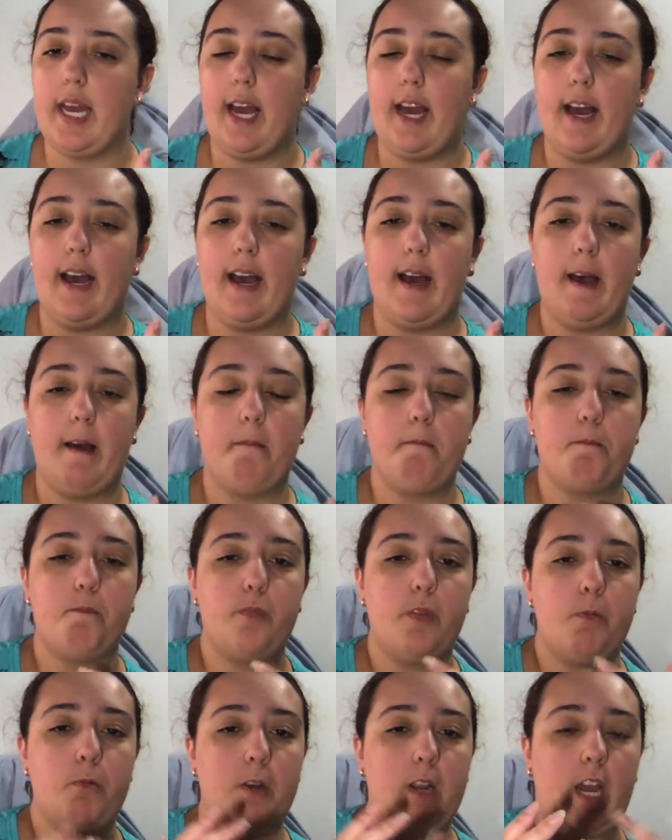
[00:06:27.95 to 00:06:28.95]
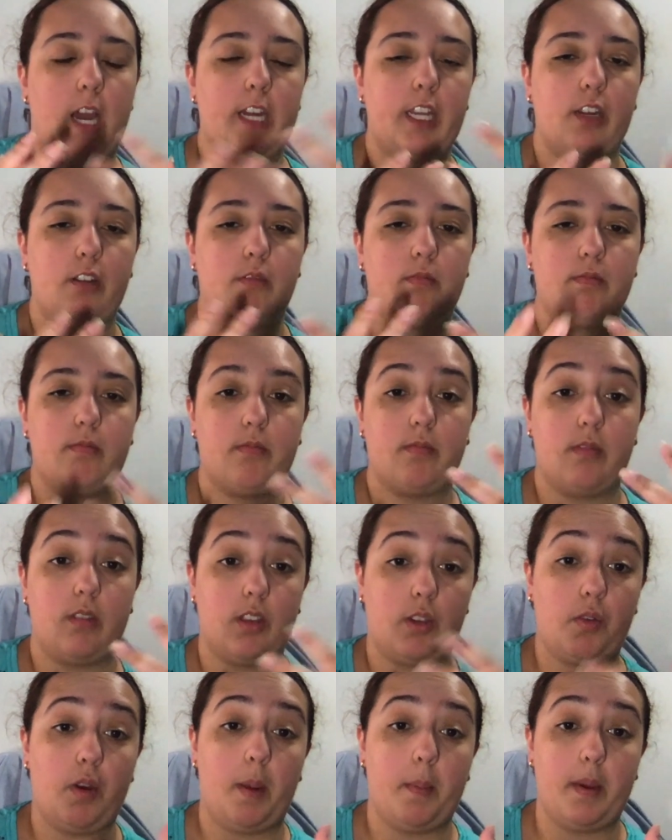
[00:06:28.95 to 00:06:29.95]
regarding
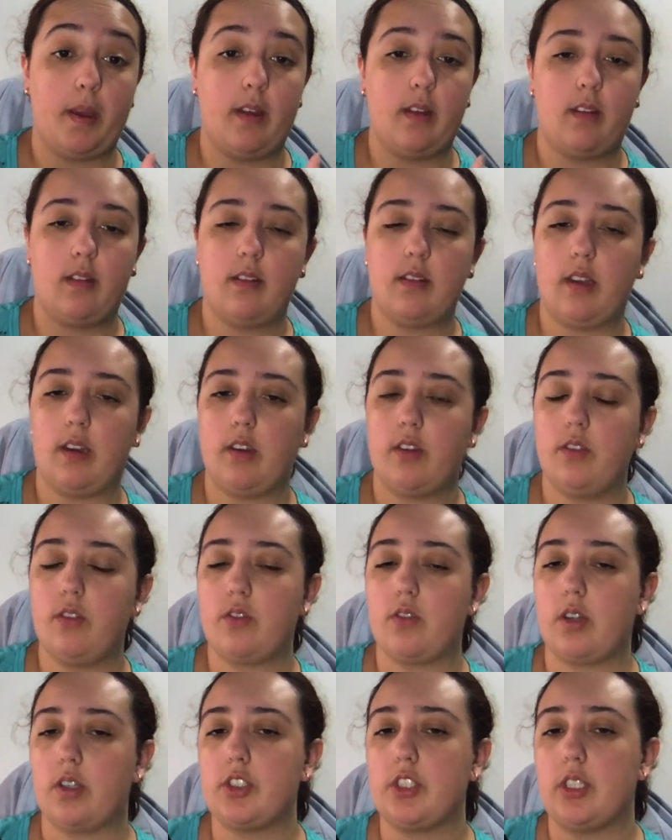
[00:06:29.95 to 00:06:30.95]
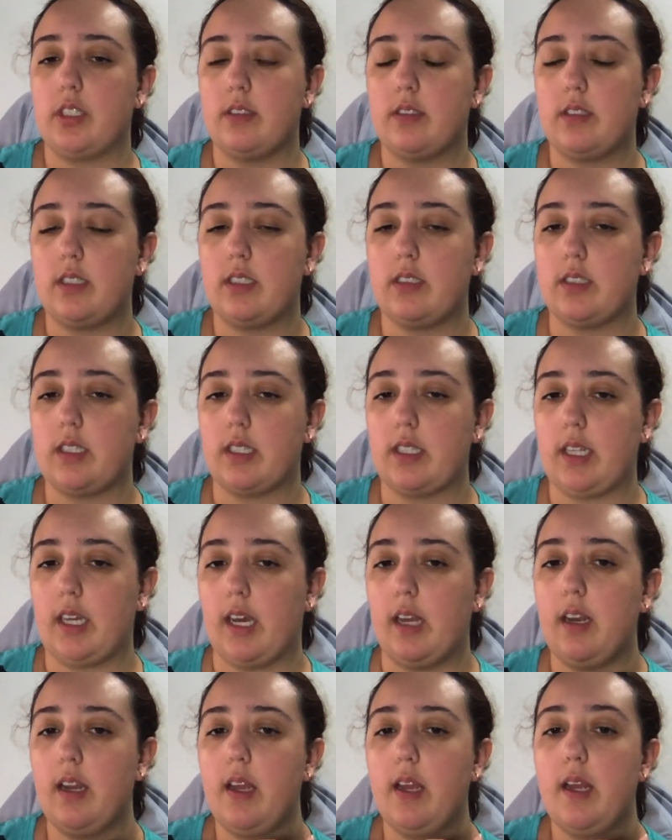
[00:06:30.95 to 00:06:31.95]
the grammar and sentence structure and things like
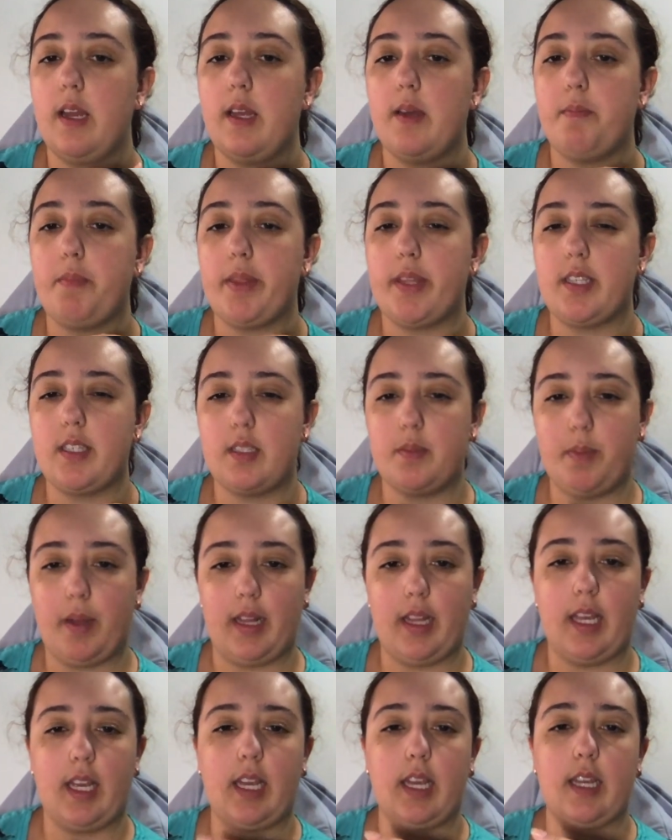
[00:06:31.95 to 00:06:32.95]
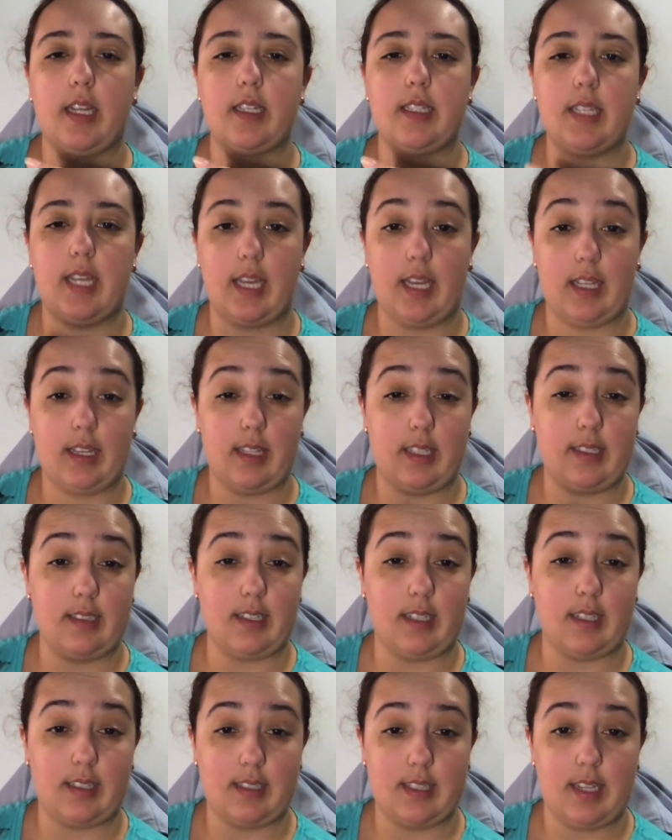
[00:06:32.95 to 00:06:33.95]
that. The spelling, things
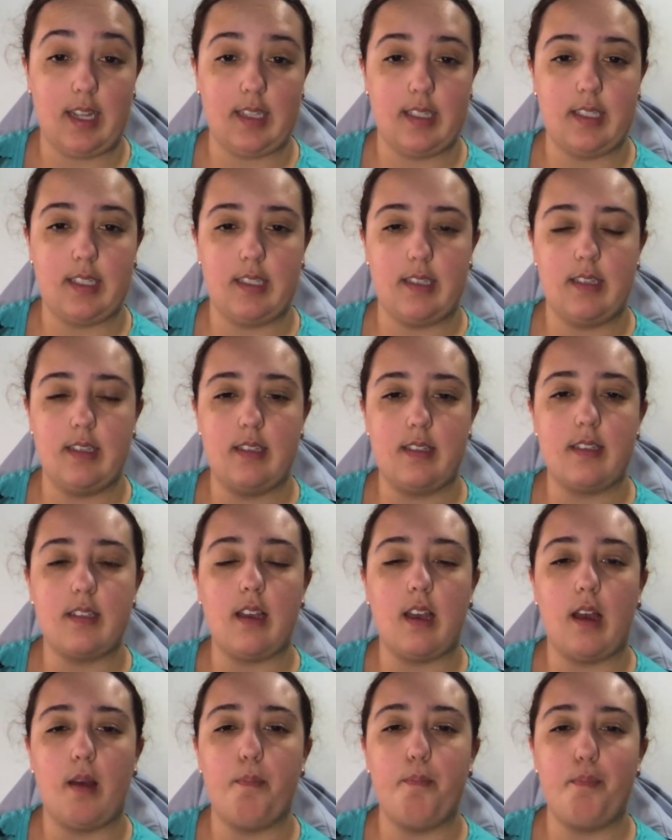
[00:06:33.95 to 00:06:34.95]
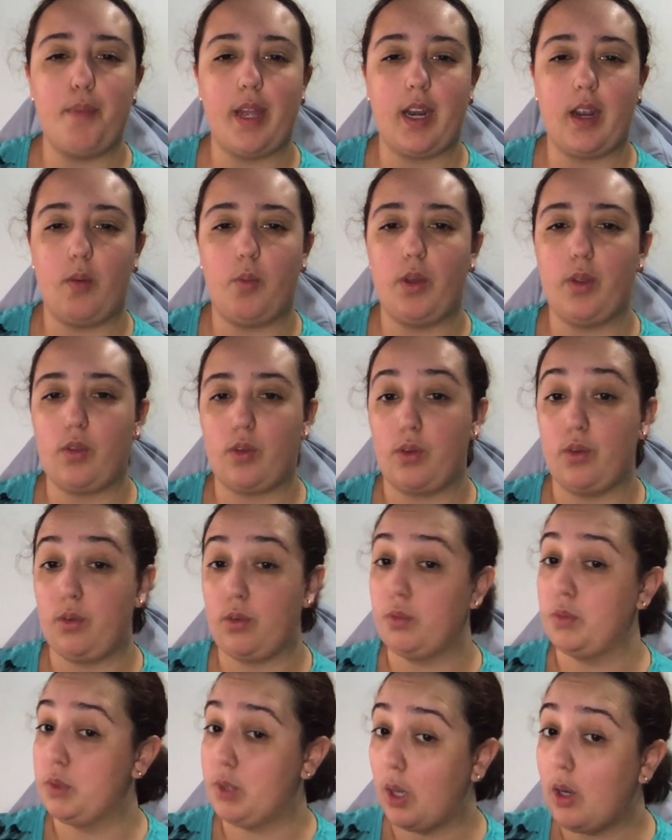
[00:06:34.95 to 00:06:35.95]
like tenses, are better with
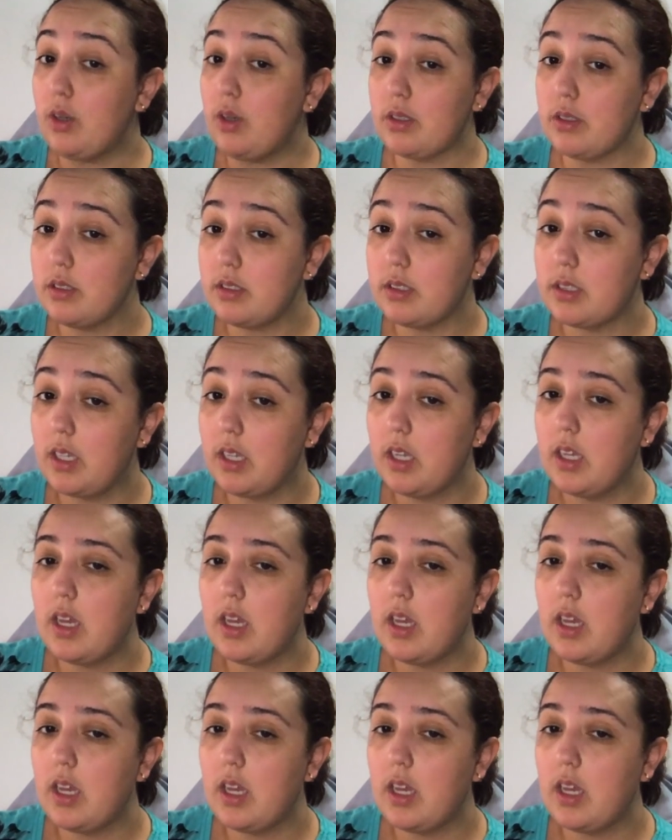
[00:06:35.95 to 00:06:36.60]
Google Docs.